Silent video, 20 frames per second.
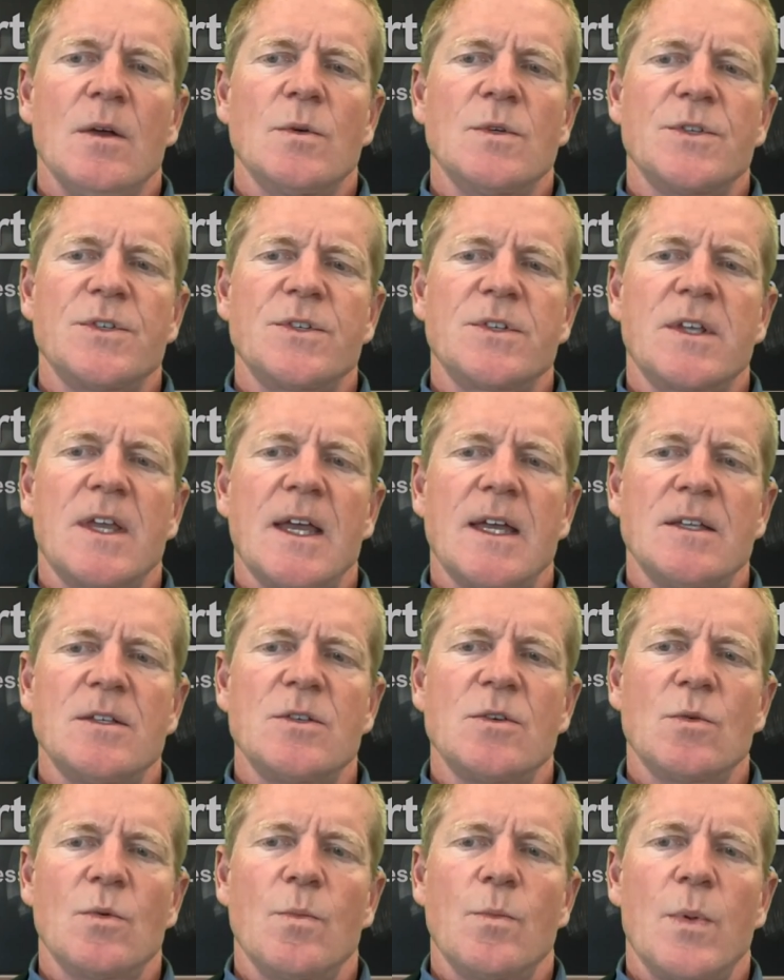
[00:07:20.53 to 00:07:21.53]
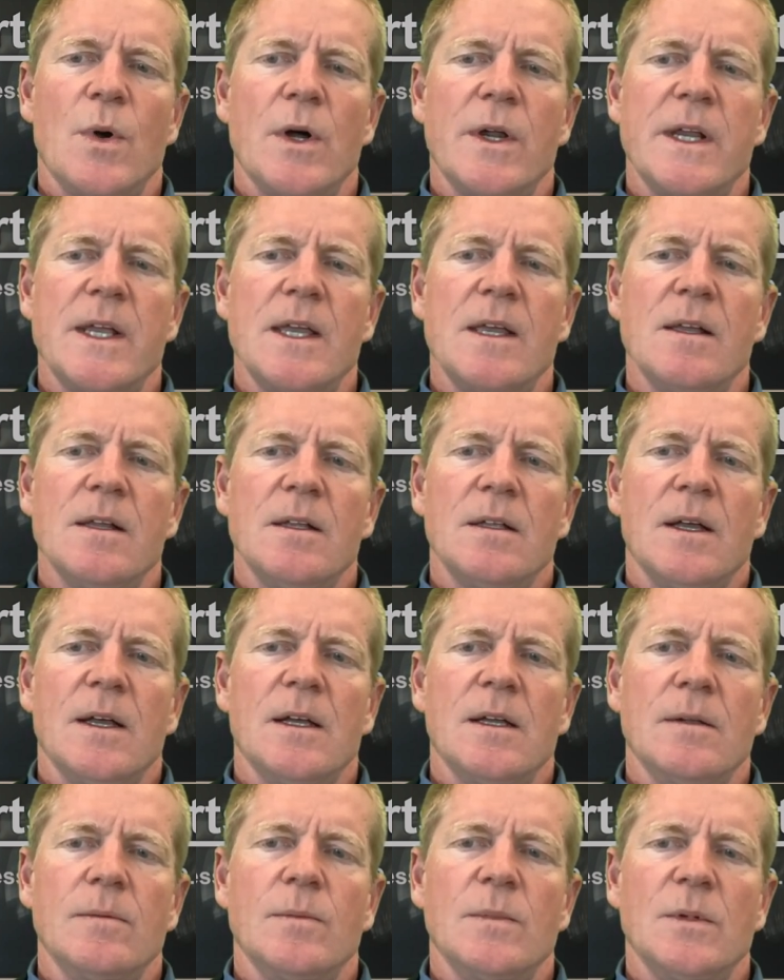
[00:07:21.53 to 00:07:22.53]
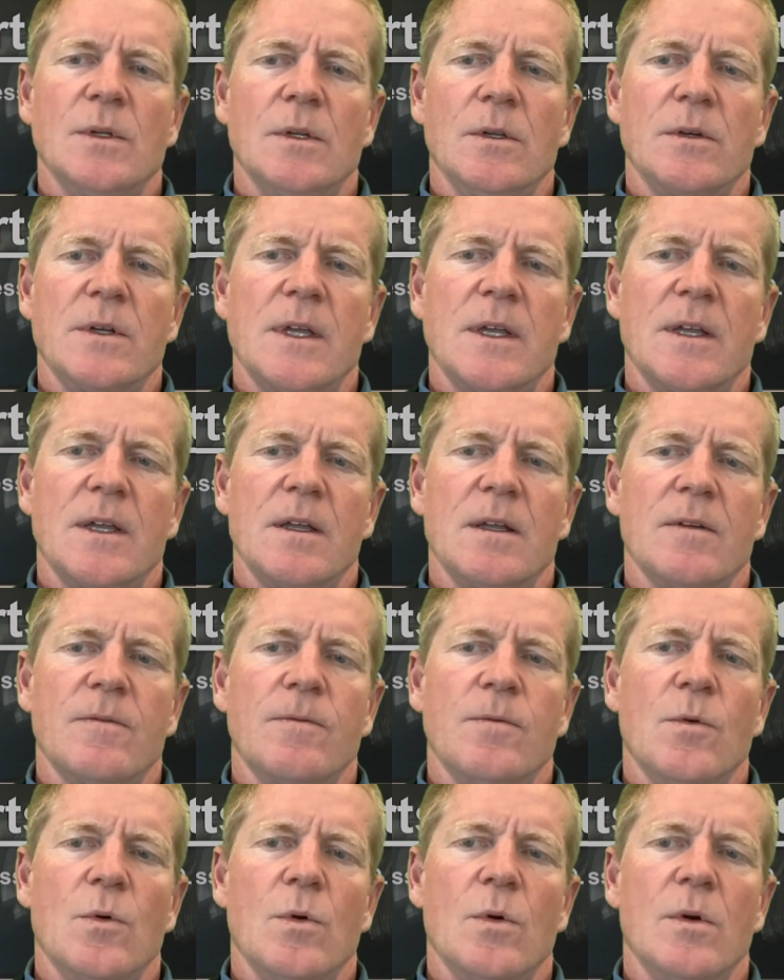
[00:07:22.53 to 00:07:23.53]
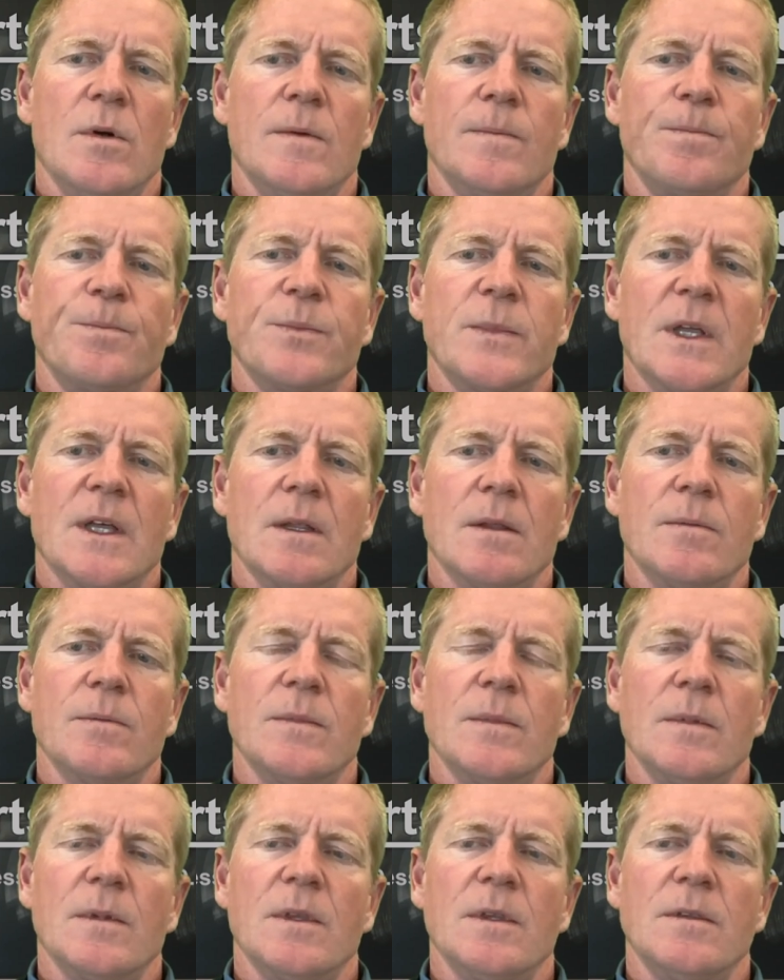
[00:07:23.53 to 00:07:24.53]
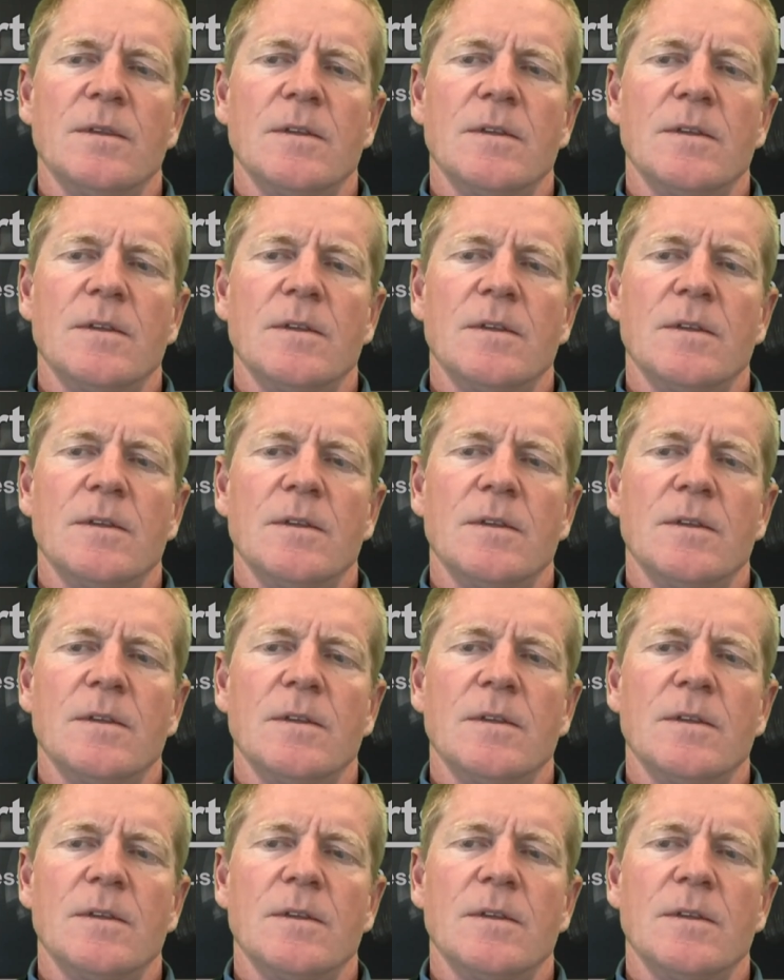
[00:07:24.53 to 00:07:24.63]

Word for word: which scans your body um, looking for um,